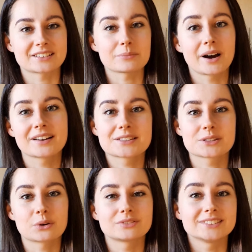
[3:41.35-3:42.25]

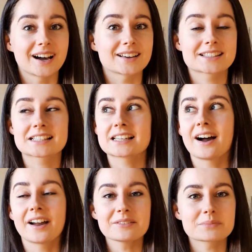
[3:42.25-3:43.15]
reminds you of nice
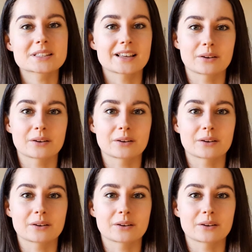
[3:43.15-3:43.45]
times,